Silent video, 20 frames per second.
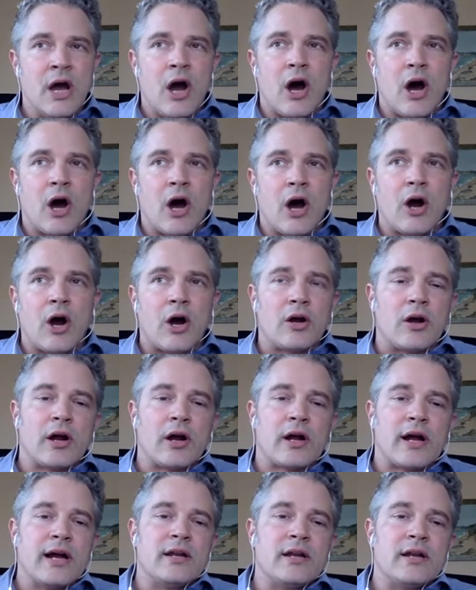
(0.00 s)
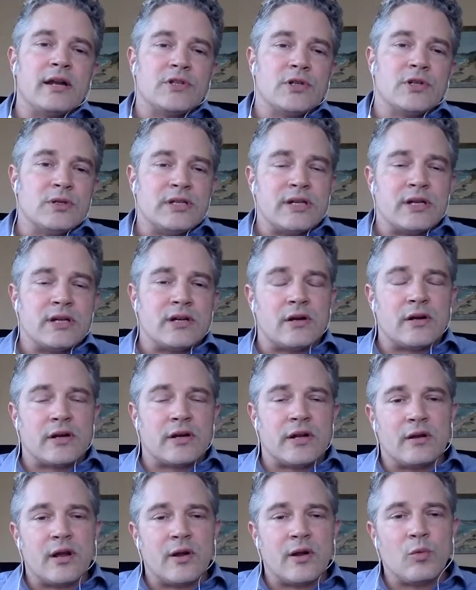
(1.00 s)
are kind of
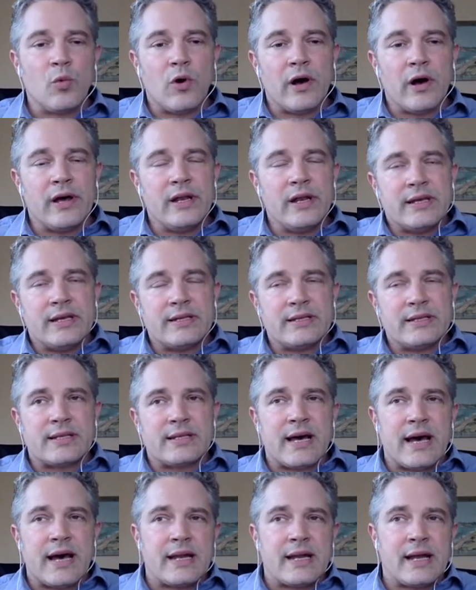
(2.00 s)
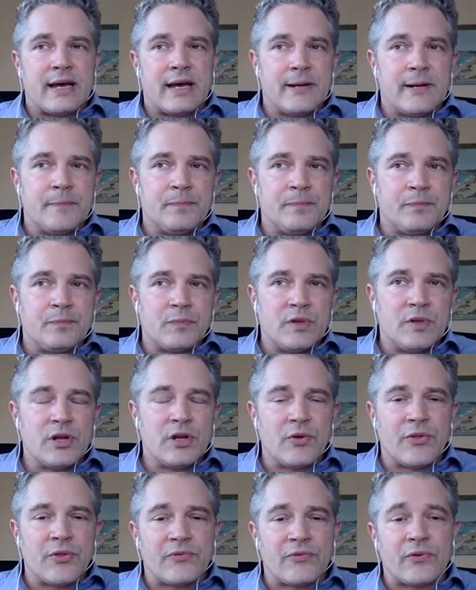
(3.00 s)
two-tiered. And one is that,
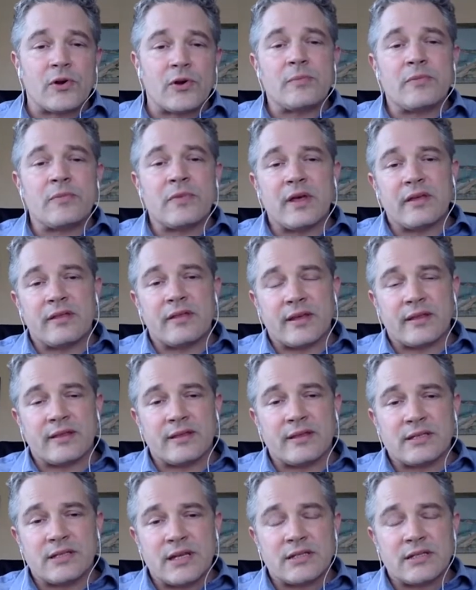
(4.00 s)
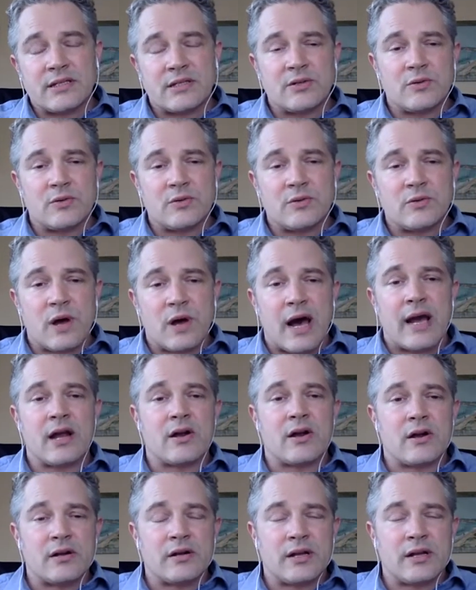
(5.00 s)
the firm that the CSU
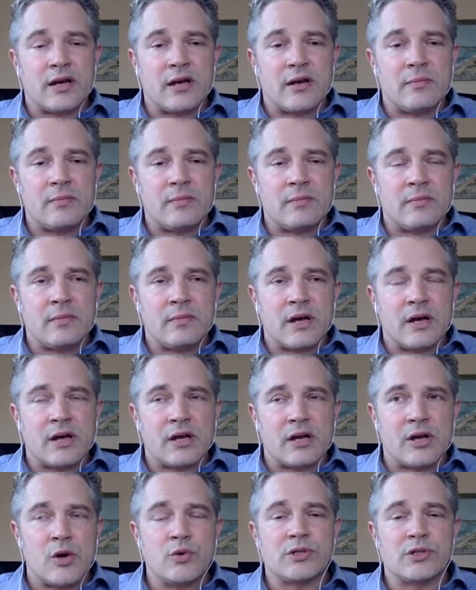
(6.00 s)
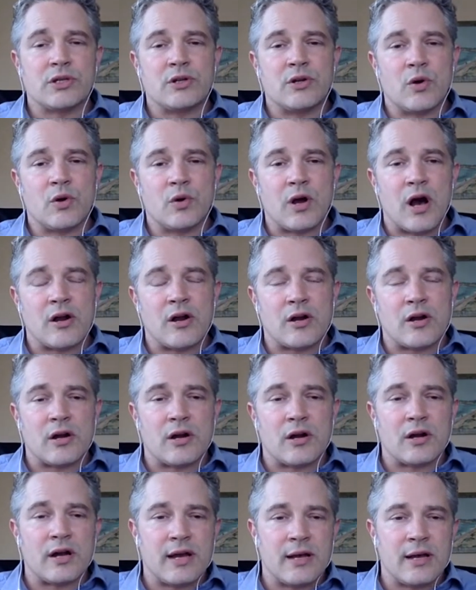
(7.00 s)
hired, Cozen
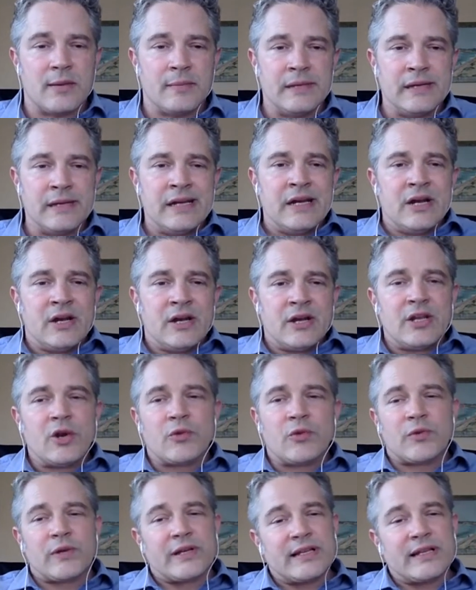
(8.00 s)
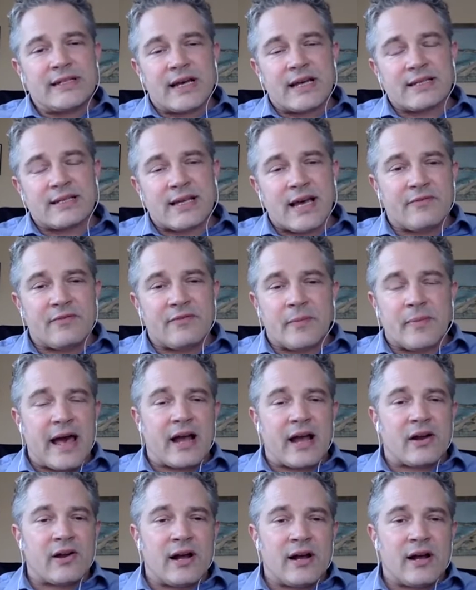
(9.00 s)
O'Connor, really does have a
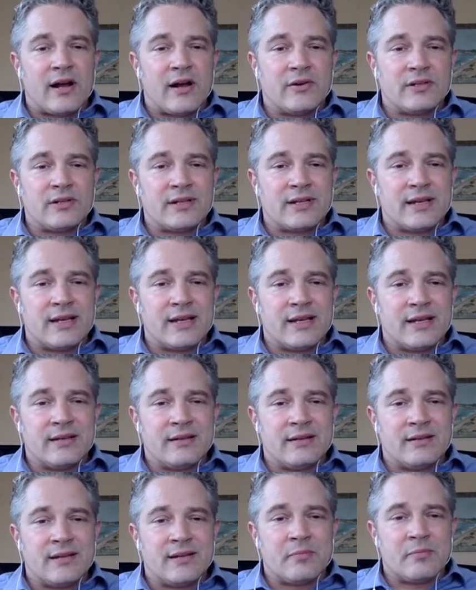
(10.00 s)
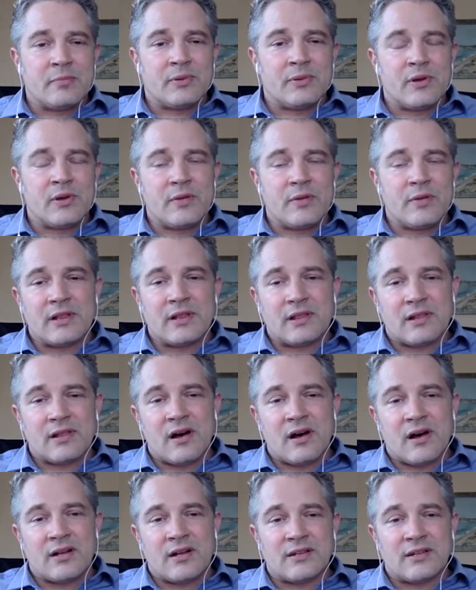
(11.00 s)
background in employment
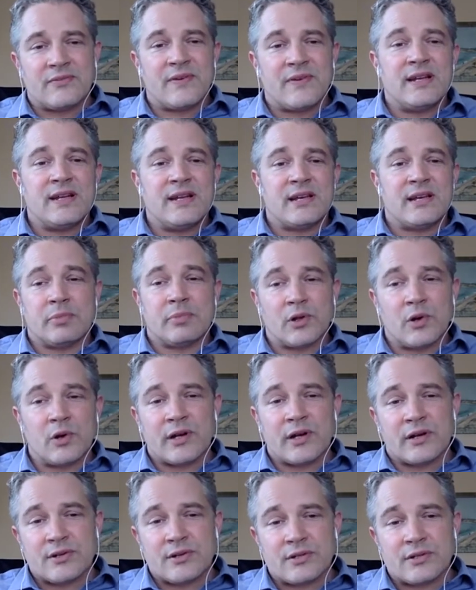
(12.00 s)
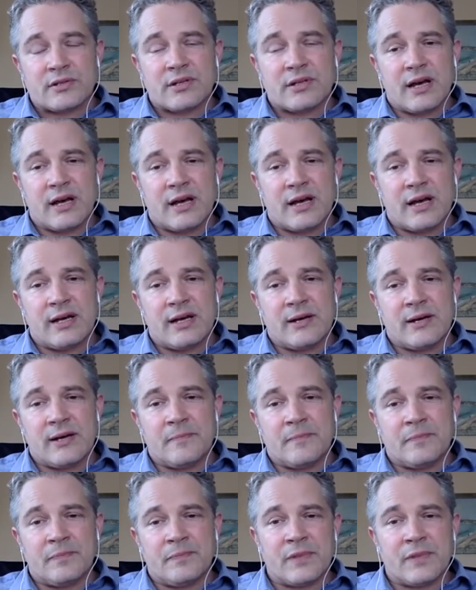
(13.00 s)
law defending employers,
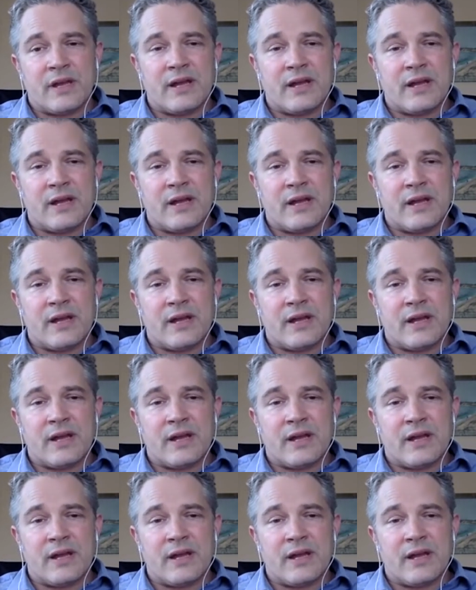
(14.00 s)
and